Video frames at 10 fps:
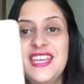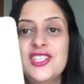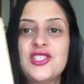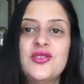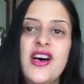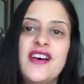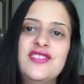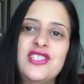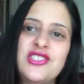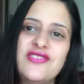Angel
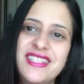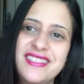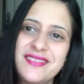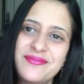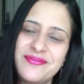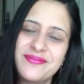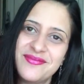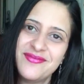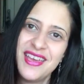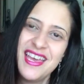of Strength.
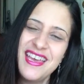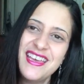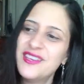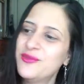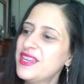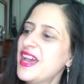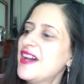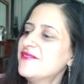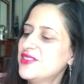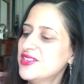We
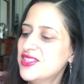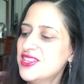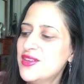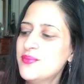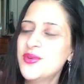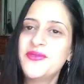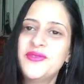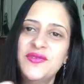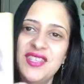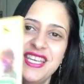have here the number
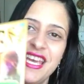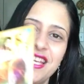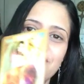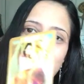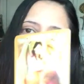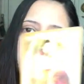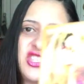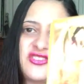50, Angel of